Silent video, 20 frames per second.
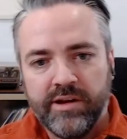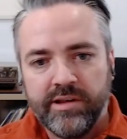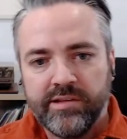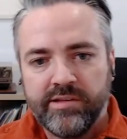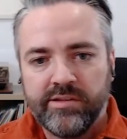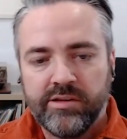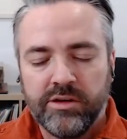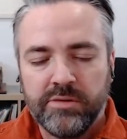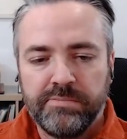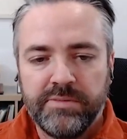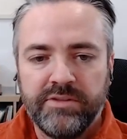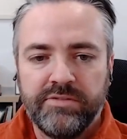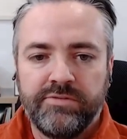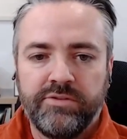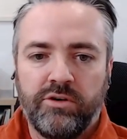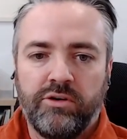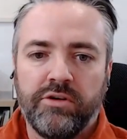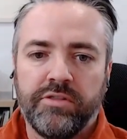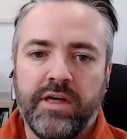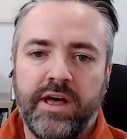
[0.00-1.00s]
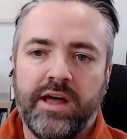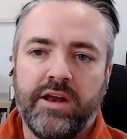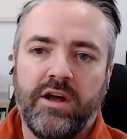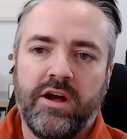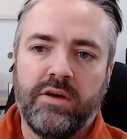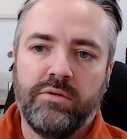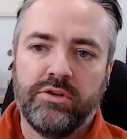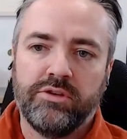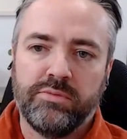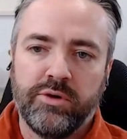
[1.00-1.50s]
So before that,
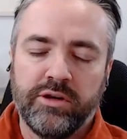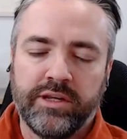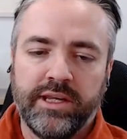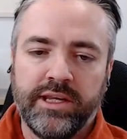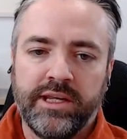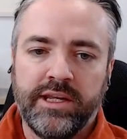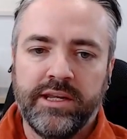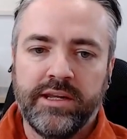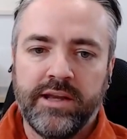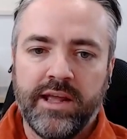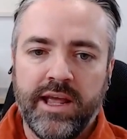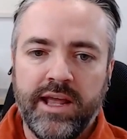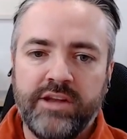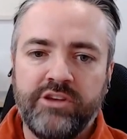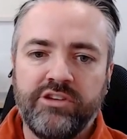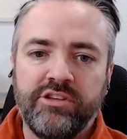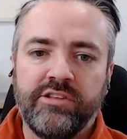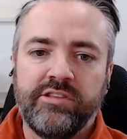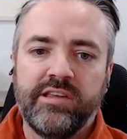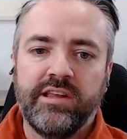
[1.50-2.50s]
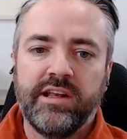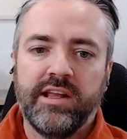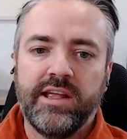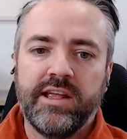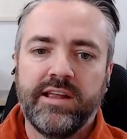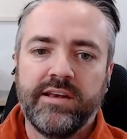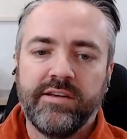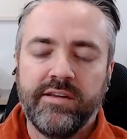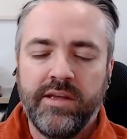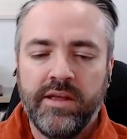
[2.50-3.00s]
I was working in agency
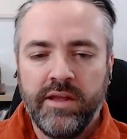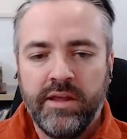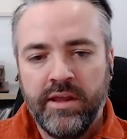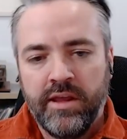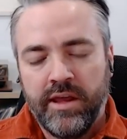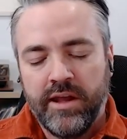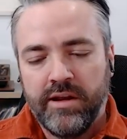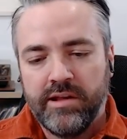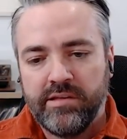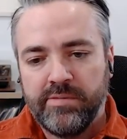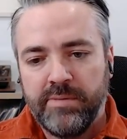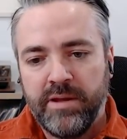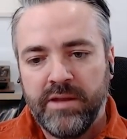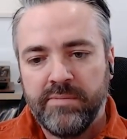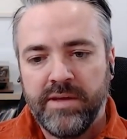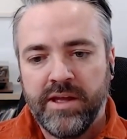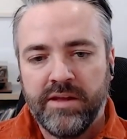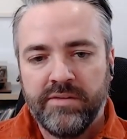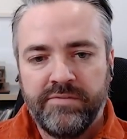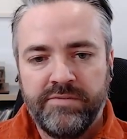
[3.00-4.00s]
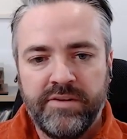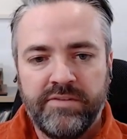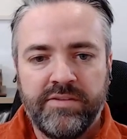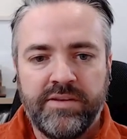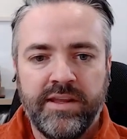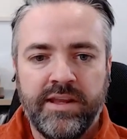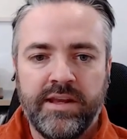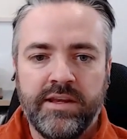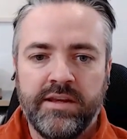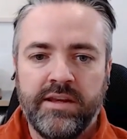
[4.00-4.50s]
land, and I spent about
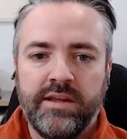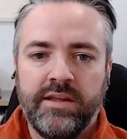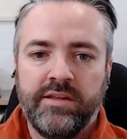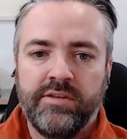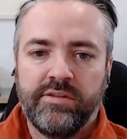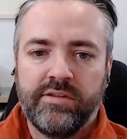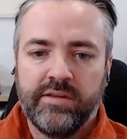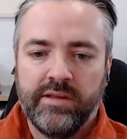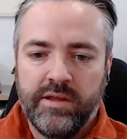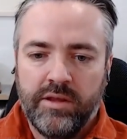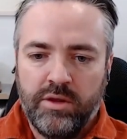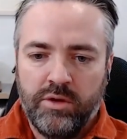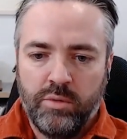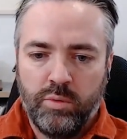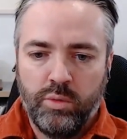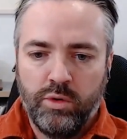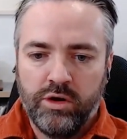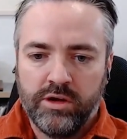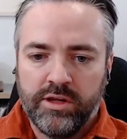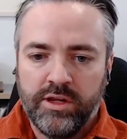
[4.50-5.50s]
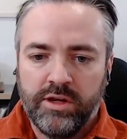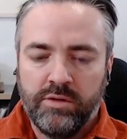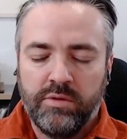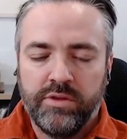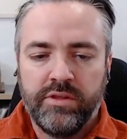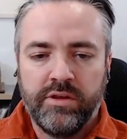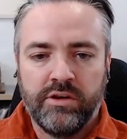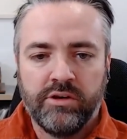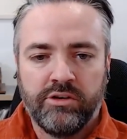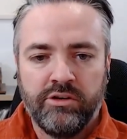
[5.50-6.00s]
15 years working
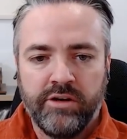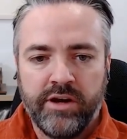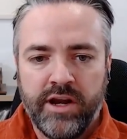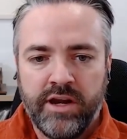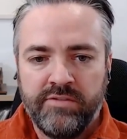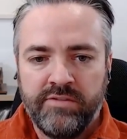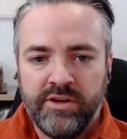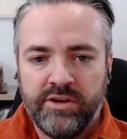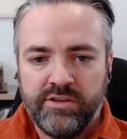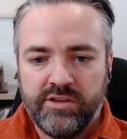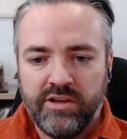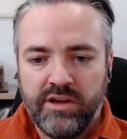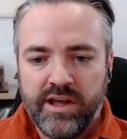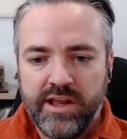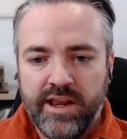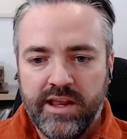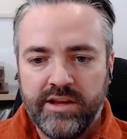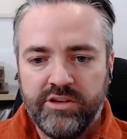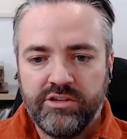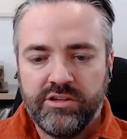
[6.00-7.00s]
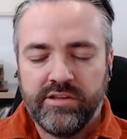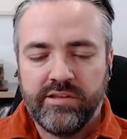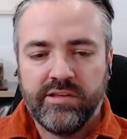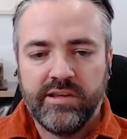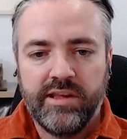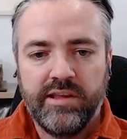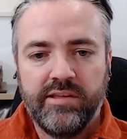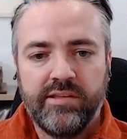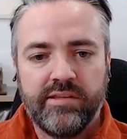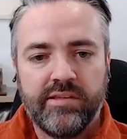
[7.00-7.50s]
within creative and design agencies.